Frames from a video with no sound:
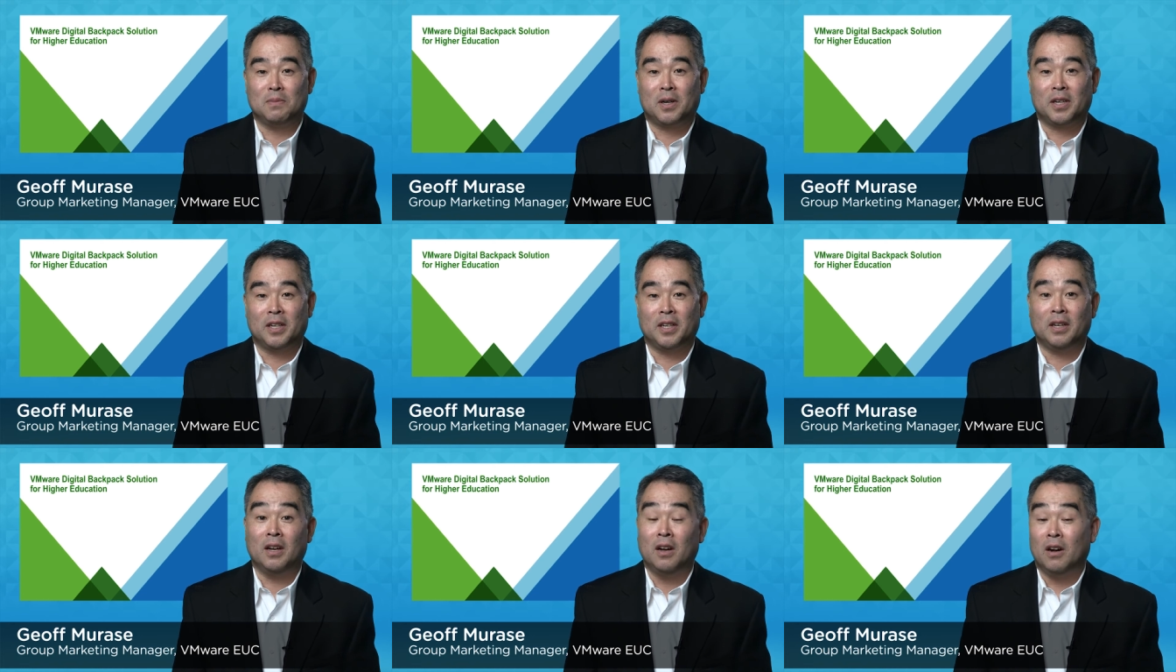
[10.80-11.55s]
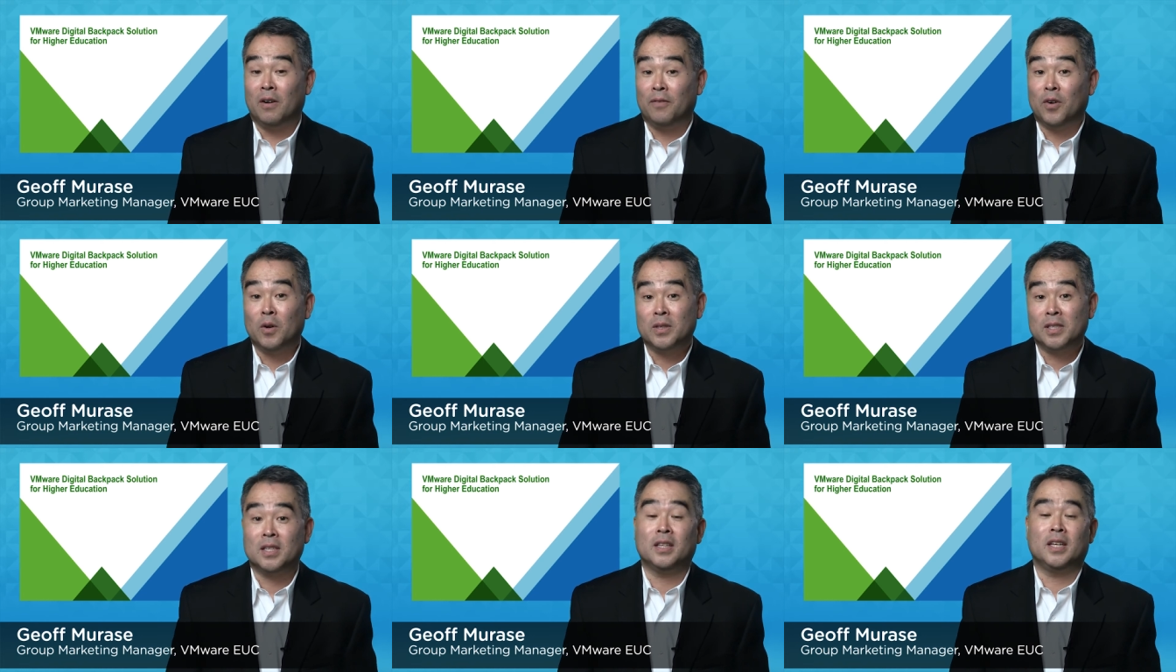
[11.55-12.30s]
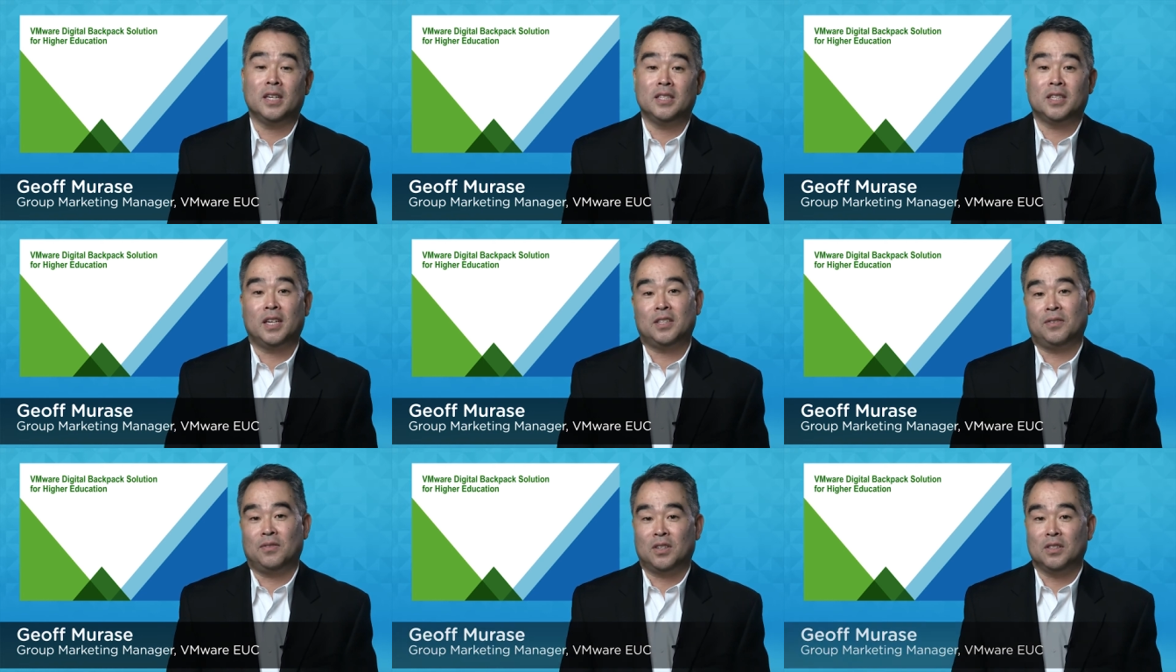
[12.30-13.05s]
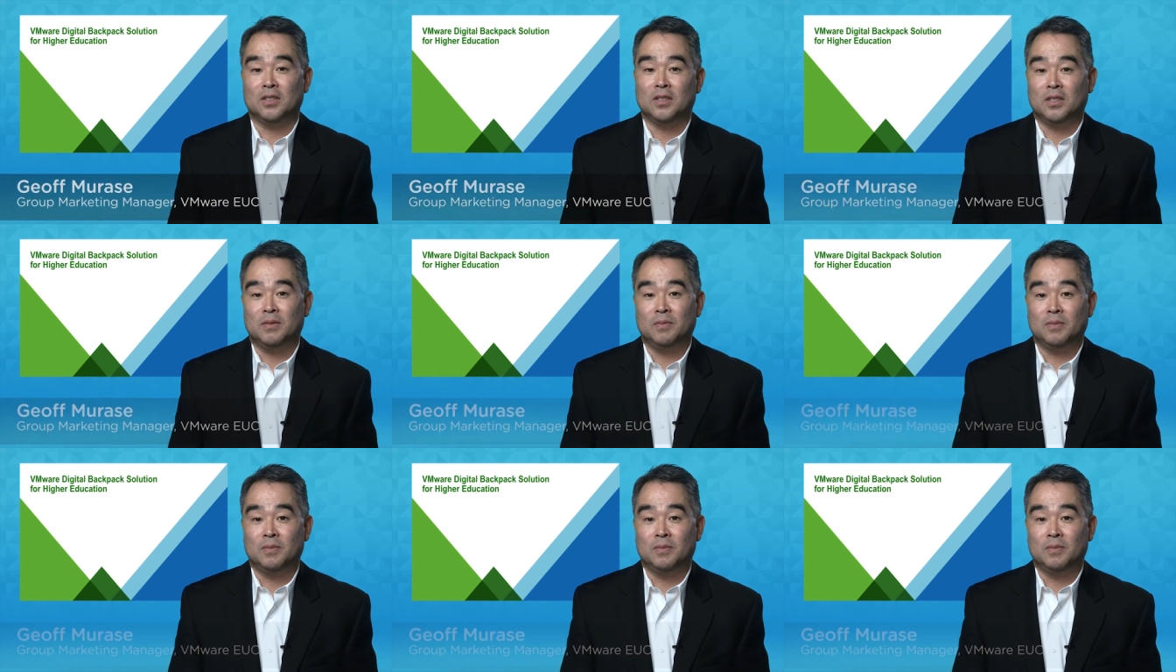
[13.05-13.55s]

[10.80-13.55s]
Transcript: Marketing focused on the education vertical.